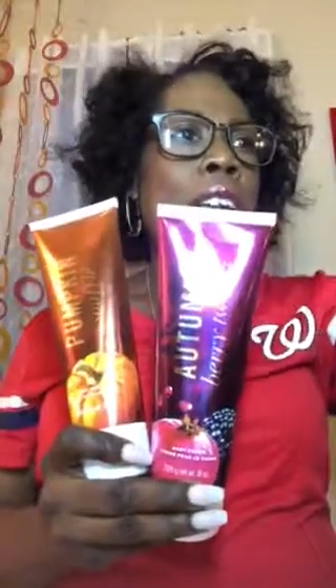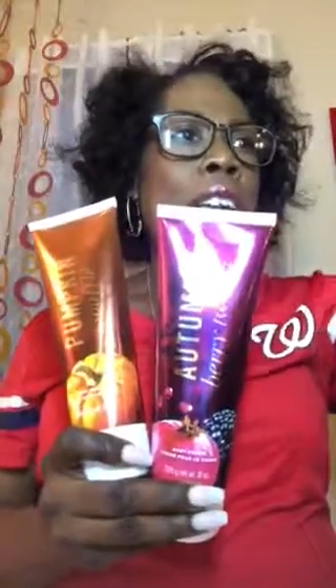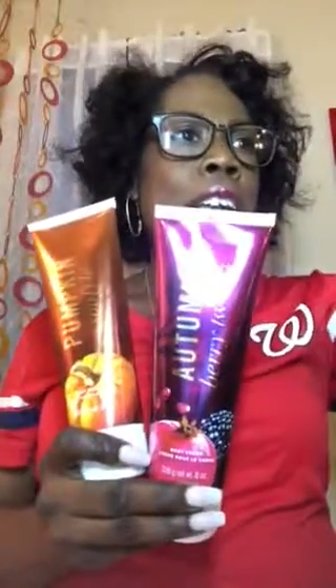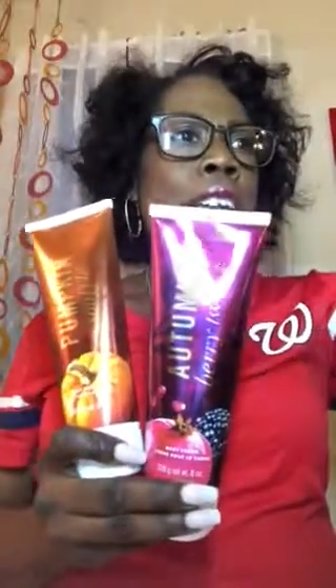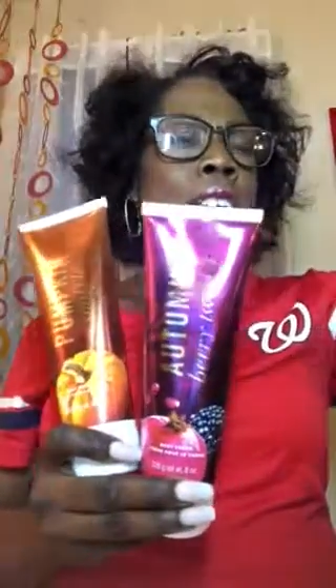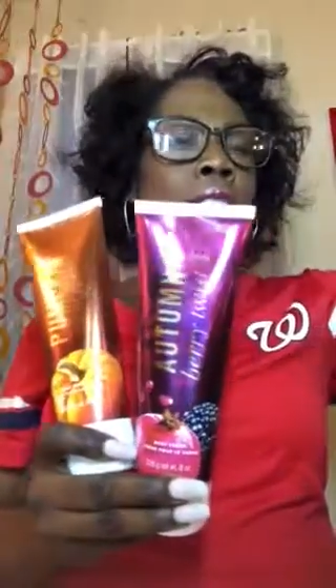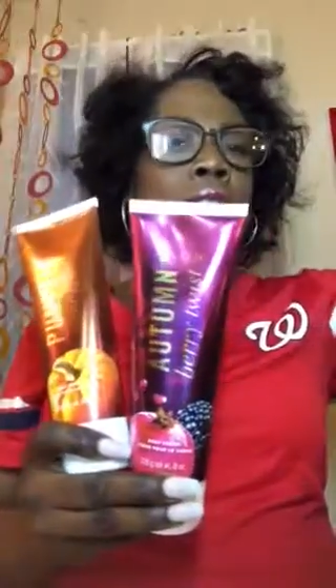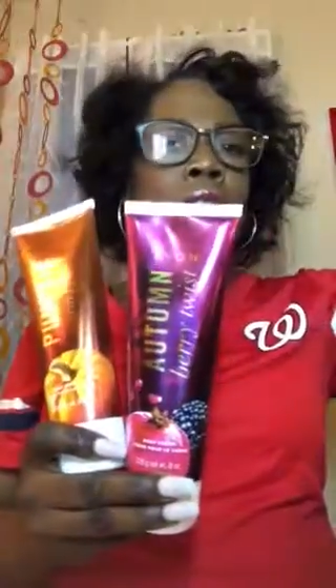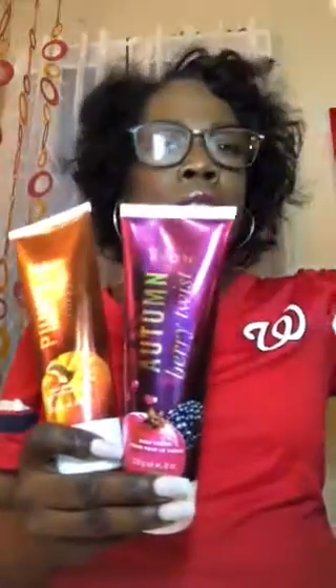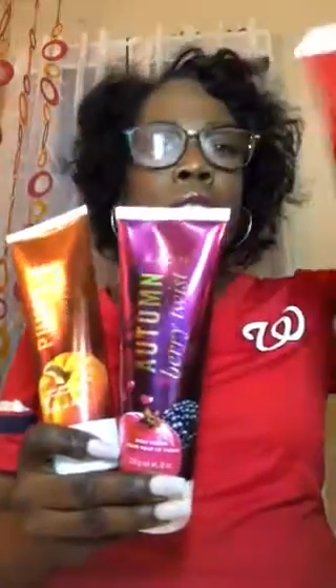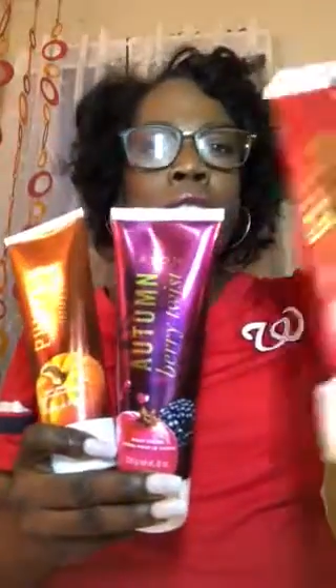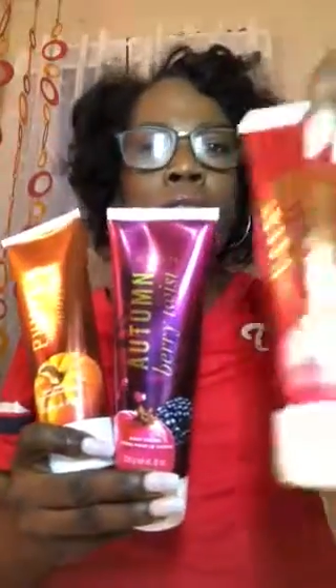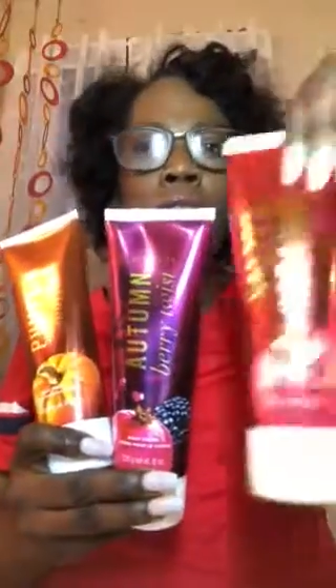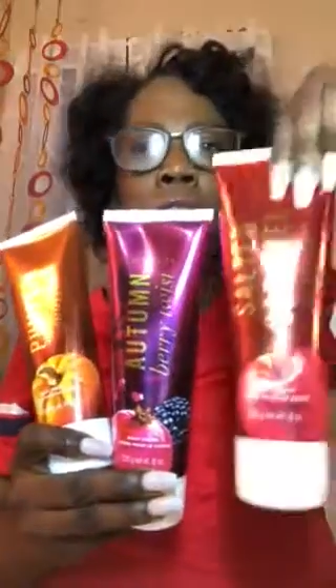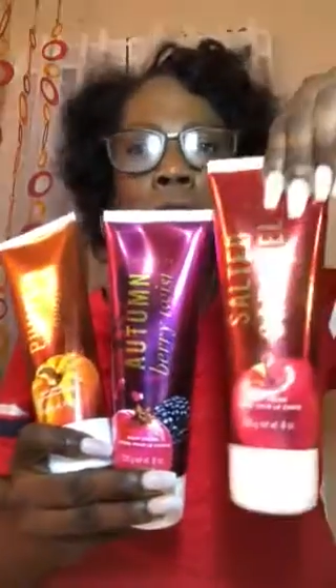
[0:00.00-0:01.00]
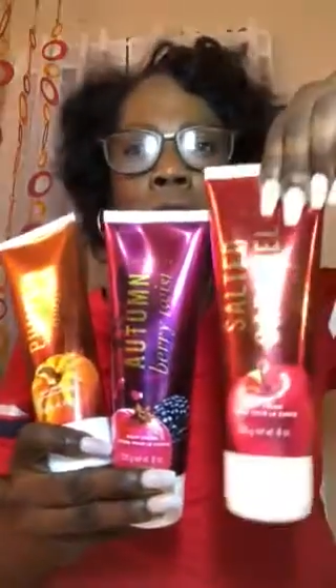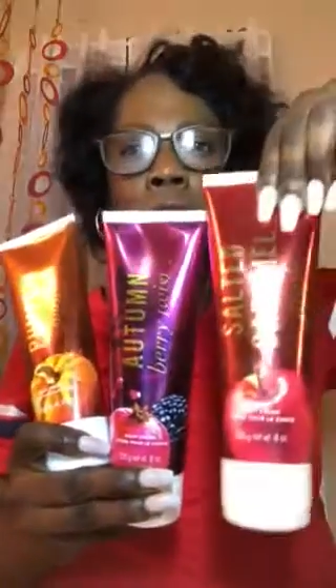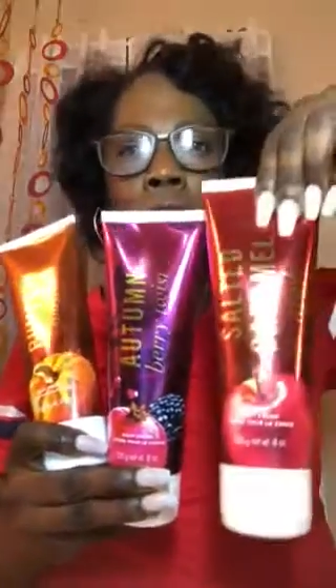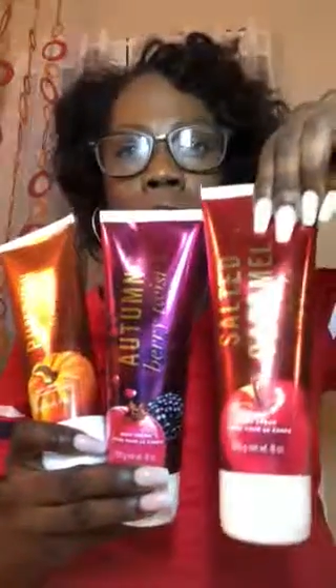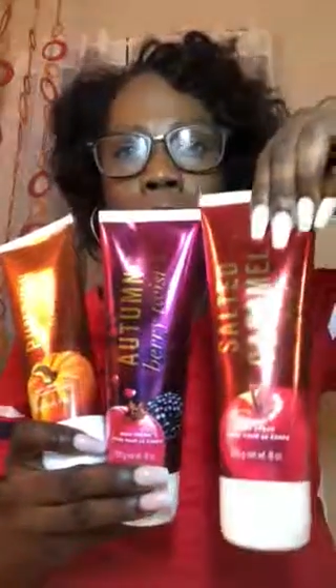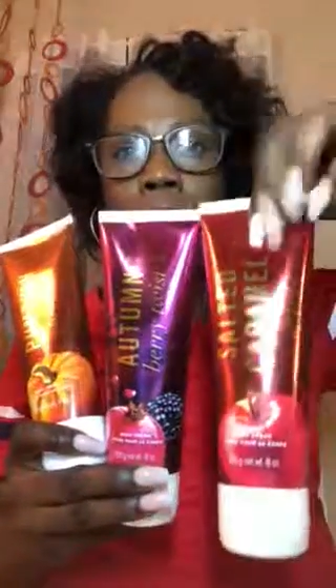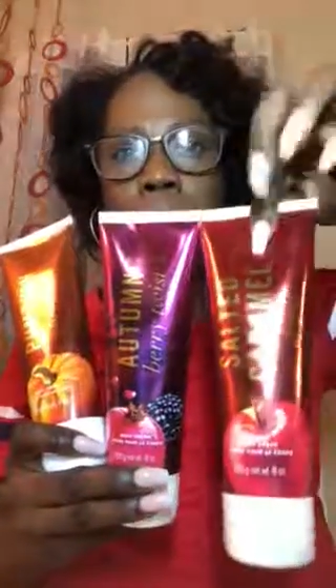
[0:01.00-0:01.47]
and the
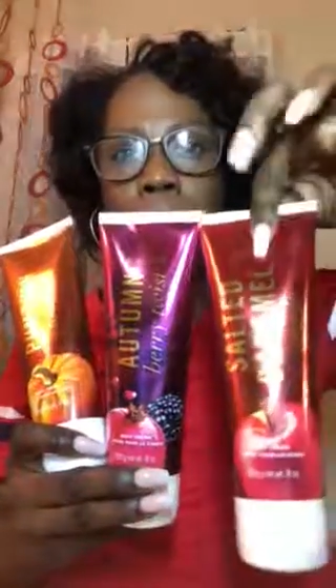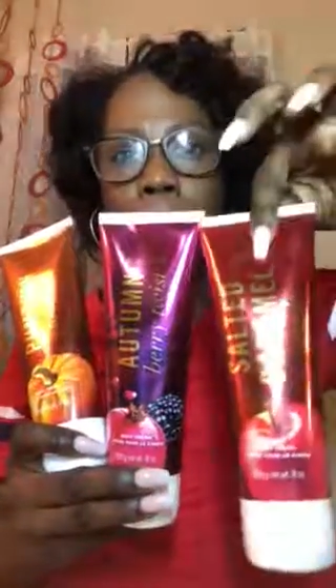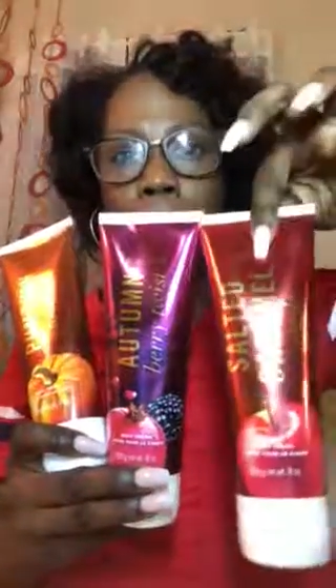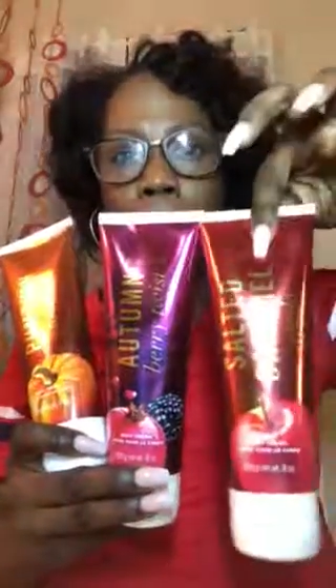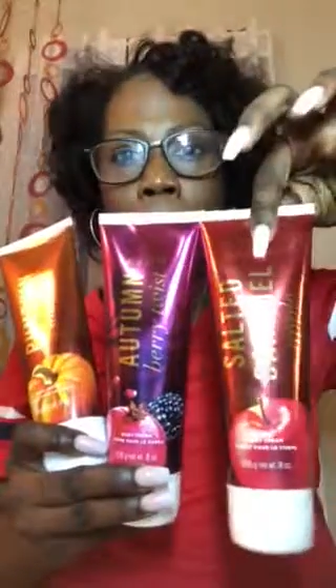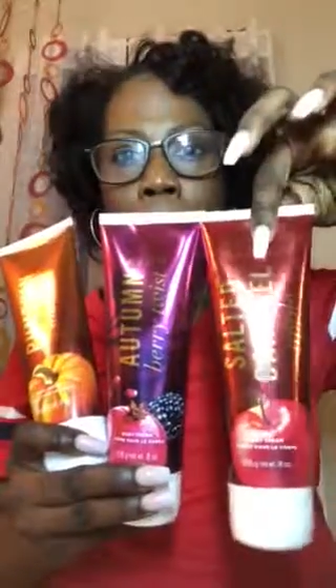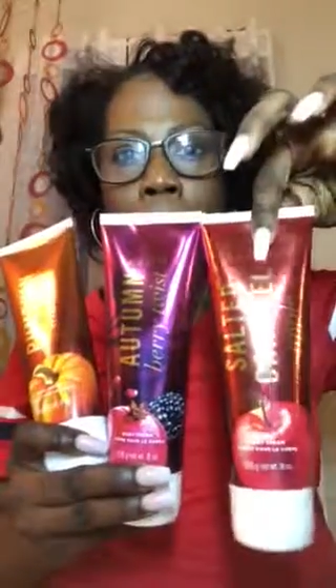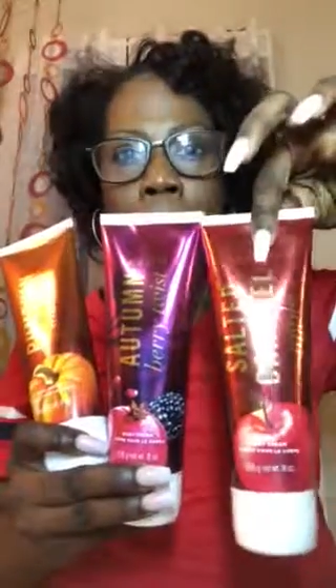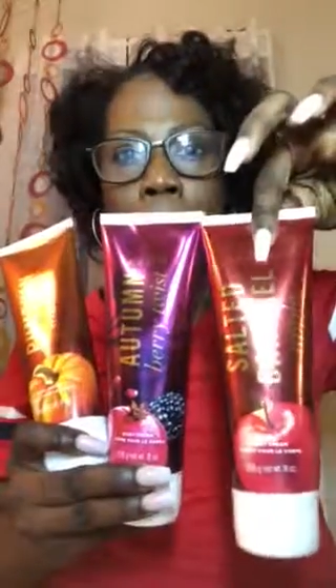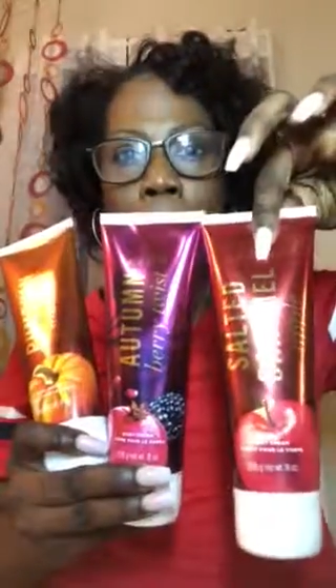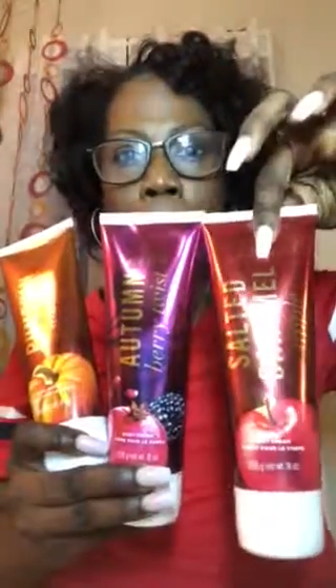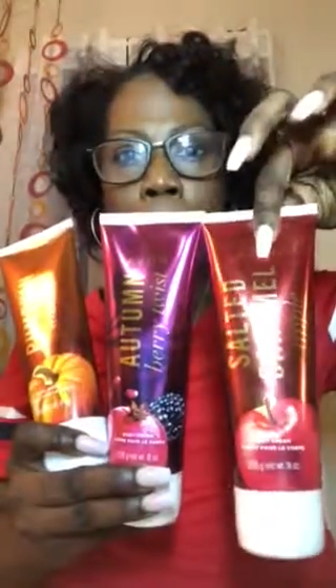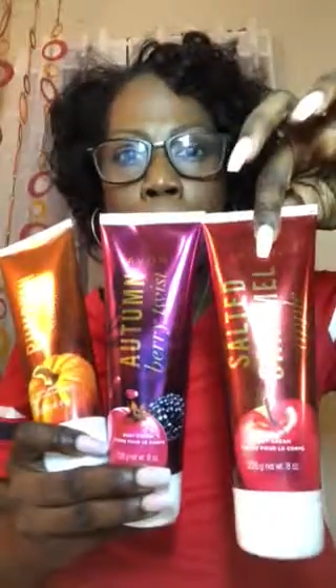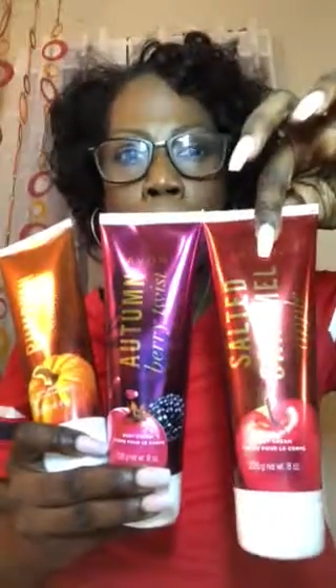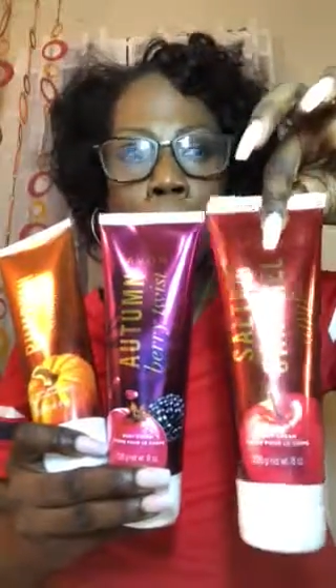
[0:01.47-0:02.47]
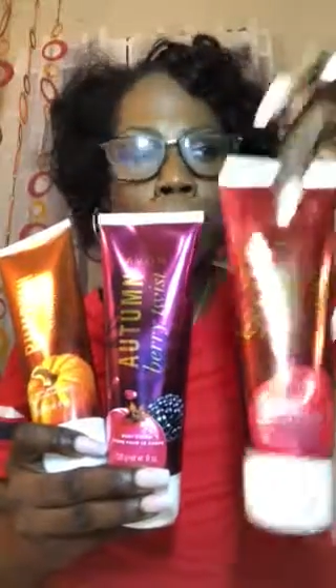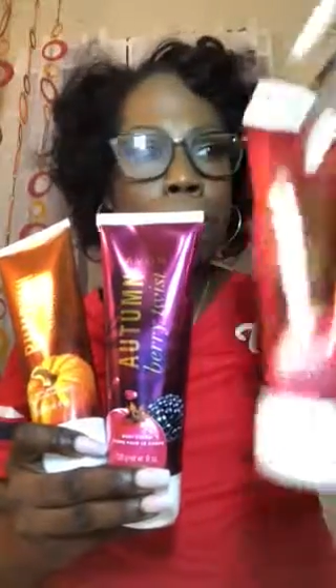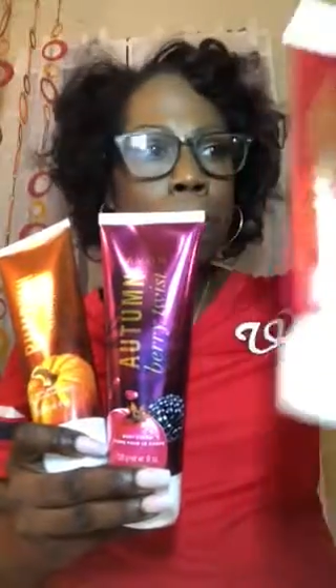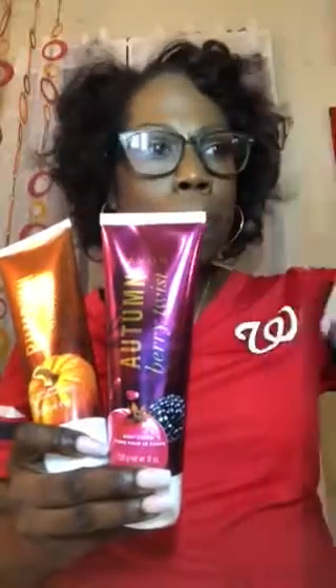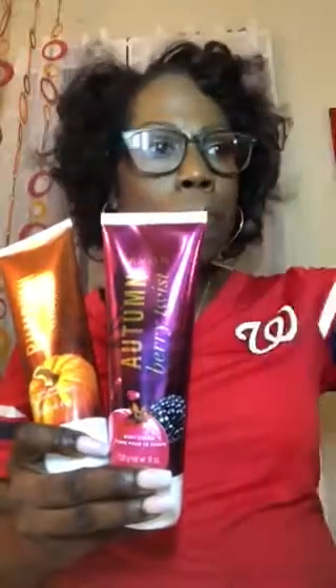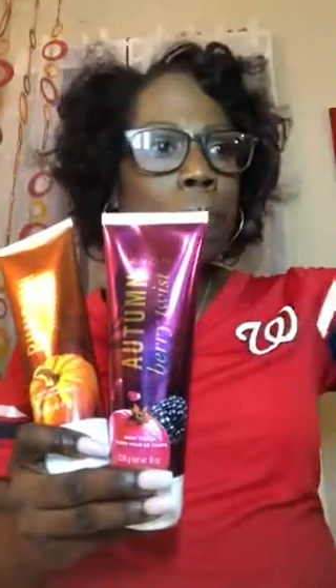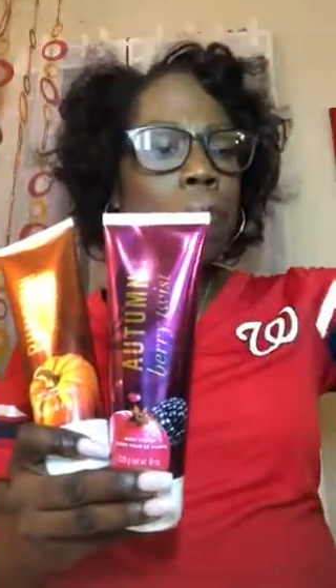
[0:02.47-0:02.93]
Salted Caramel
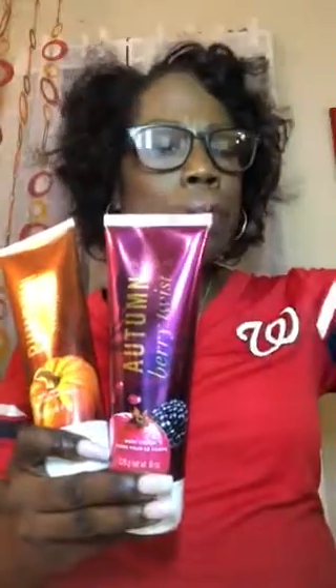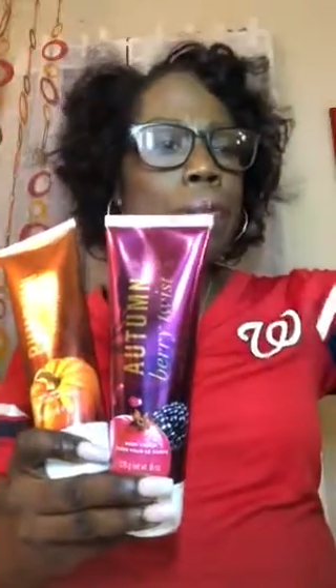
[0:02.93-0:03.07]
Apple.